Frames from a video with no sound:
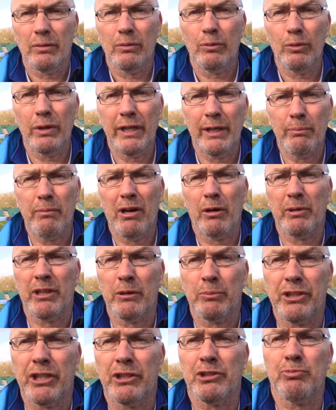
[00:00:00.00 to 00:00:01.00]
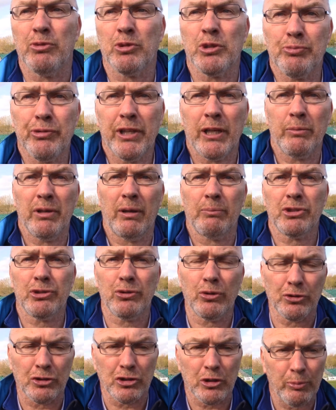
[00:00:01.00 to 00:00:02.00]
Well, it might have been a dismal spring, but I'm
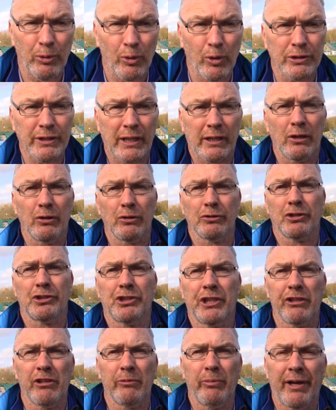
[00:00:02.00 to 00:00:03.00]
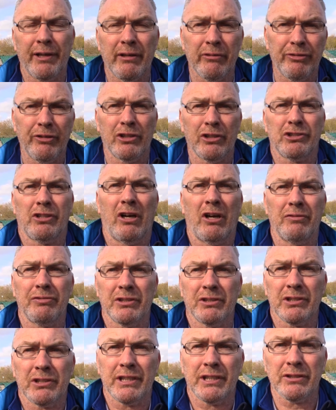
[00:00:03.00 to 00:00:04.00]
sure the supporters had a lot to cheer about in the first
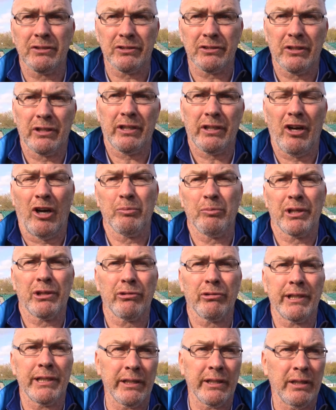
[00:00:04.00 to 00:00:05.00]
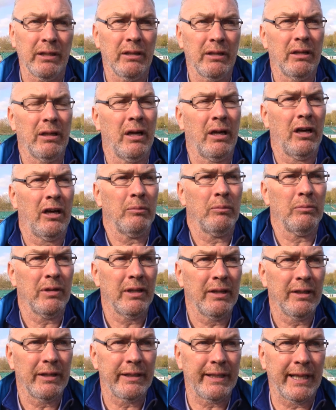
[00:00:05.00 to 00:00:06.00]
half of the season, so they can't be greedy. At
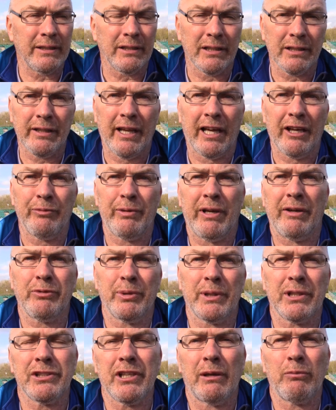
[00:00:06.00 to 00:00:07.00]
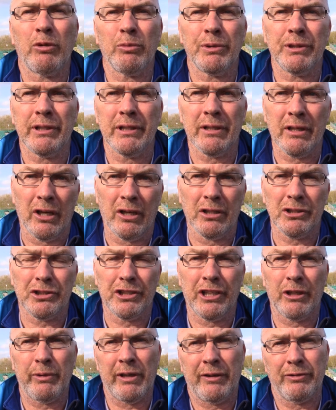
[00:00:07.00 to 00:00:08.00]
the end of the day, if we have to accept what we did
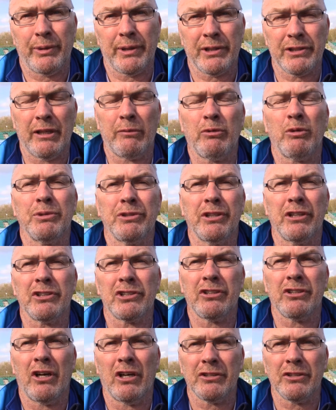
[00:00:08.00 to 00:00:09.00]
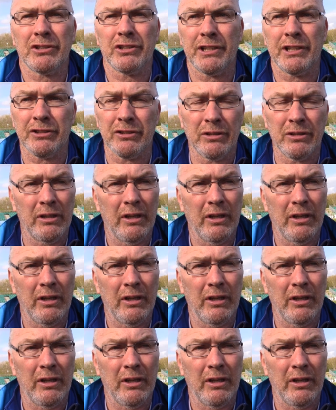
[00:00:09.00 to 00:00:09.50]
last year, we have to accept what we did at the start of the season.